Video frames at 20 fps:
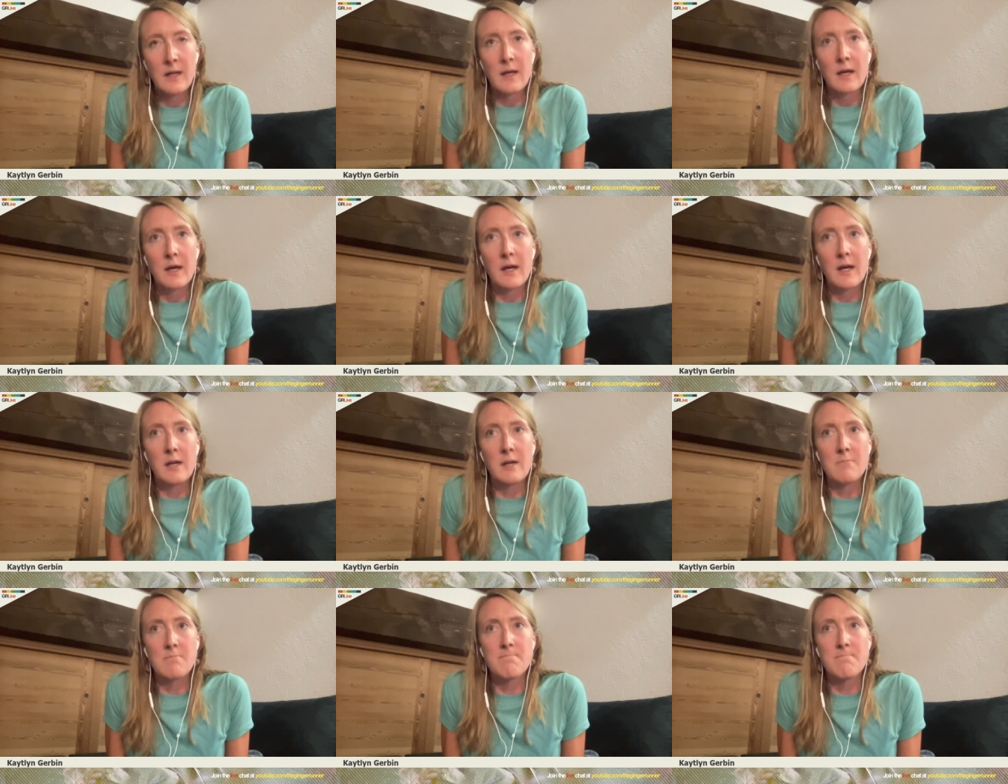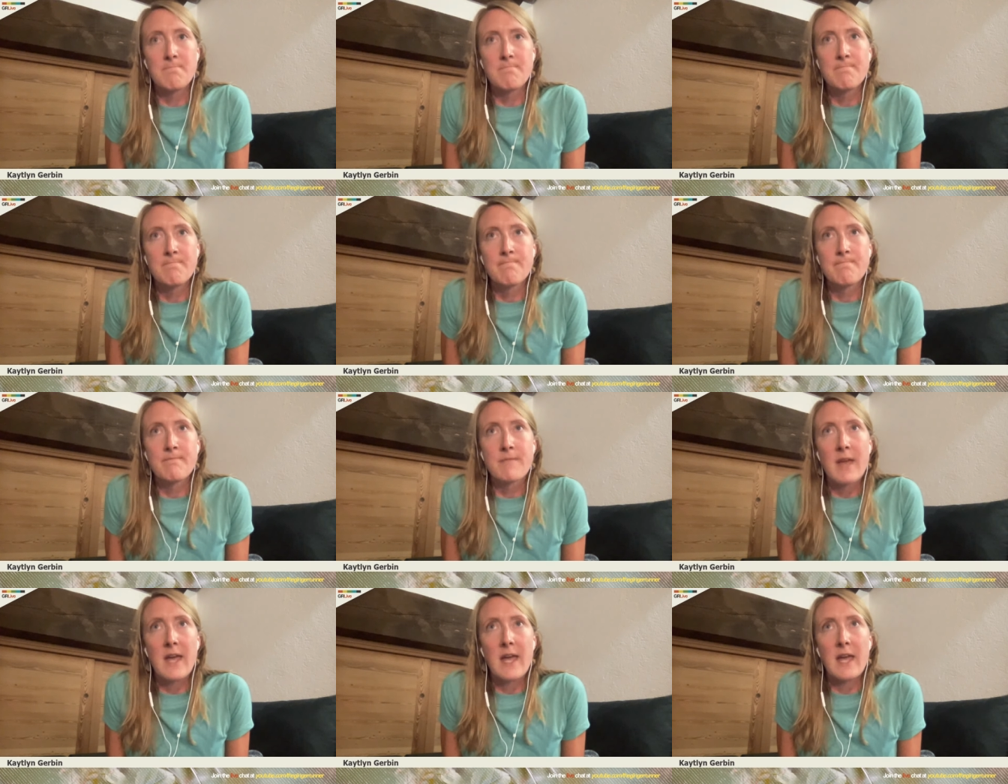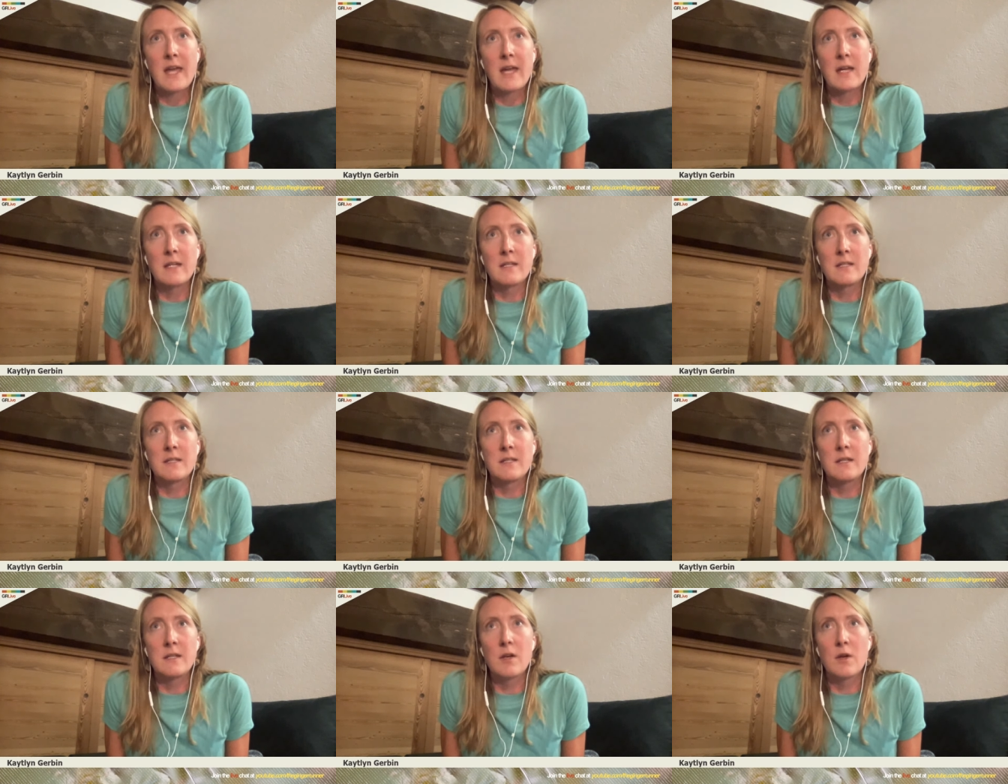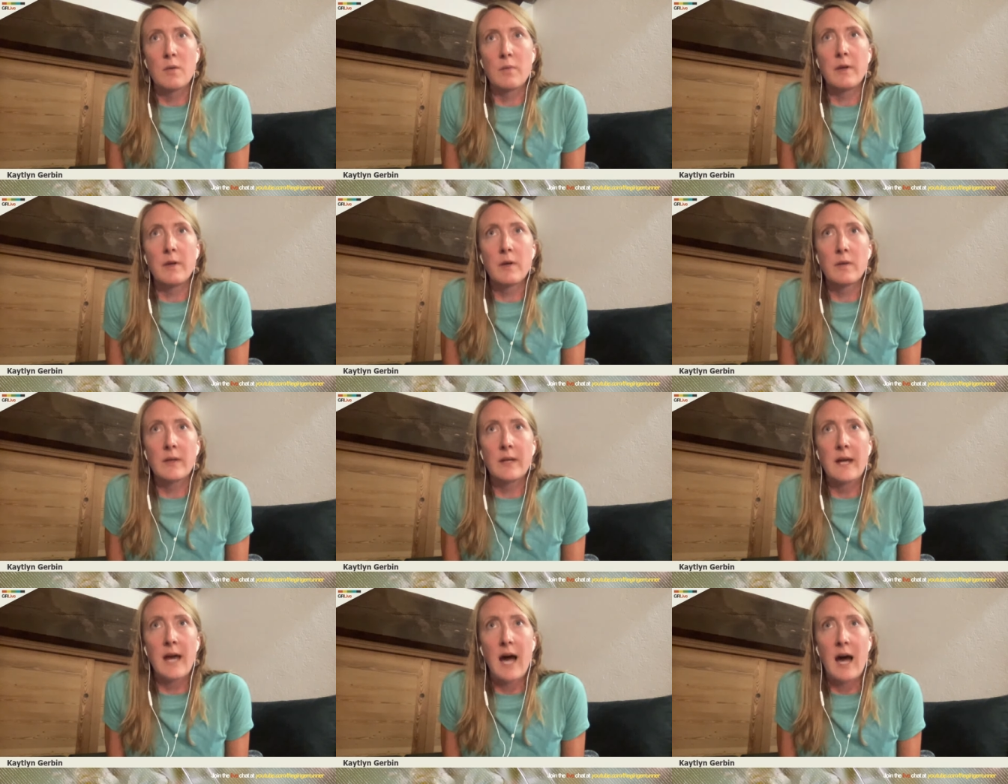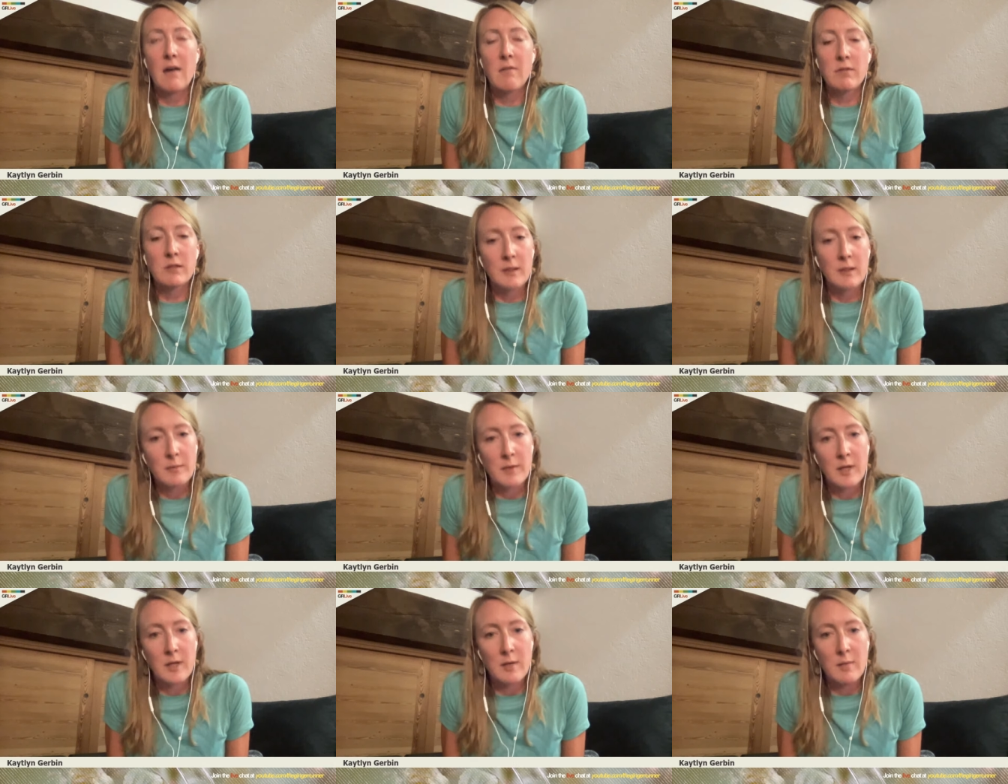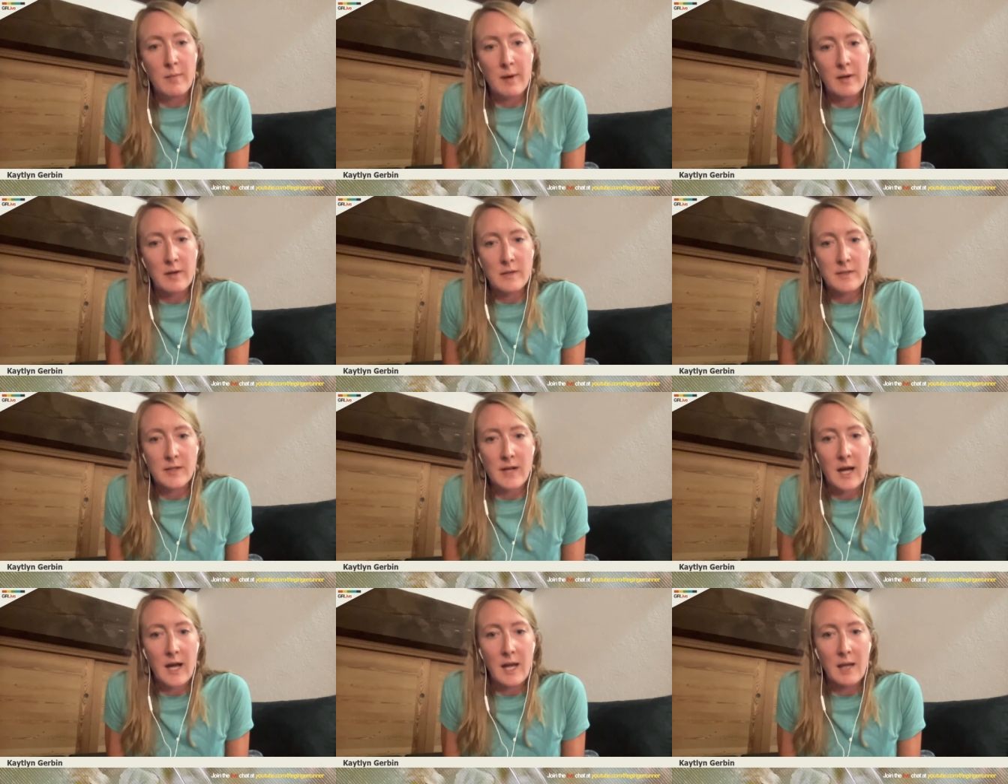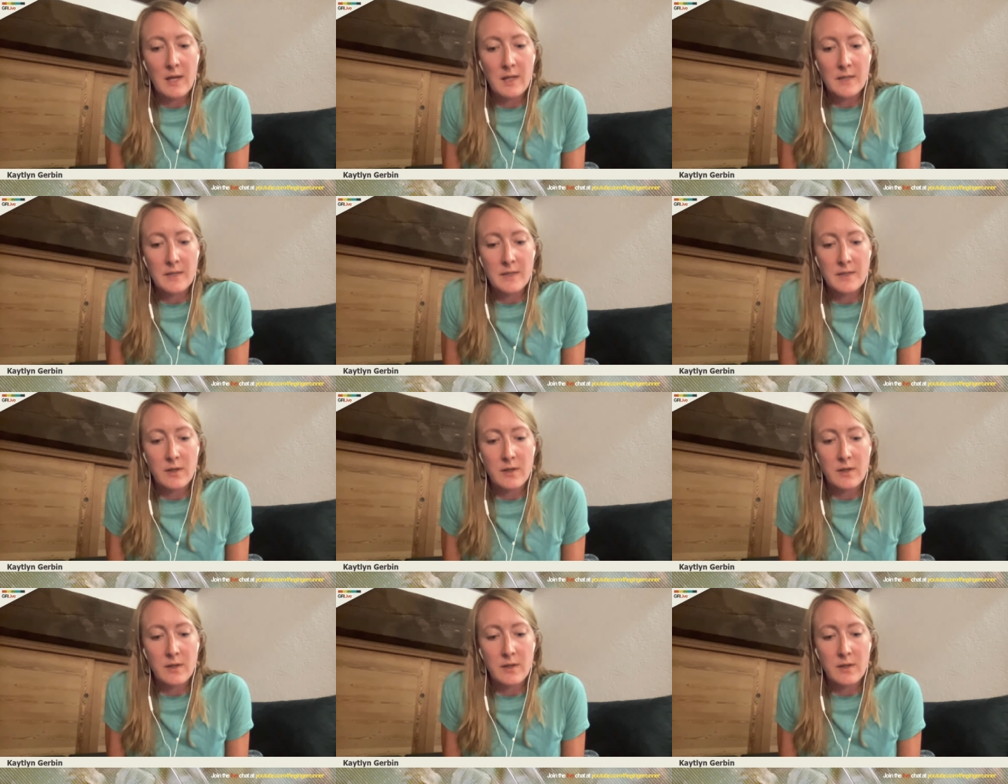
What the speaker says: And, you know, we only have a limited amount of time.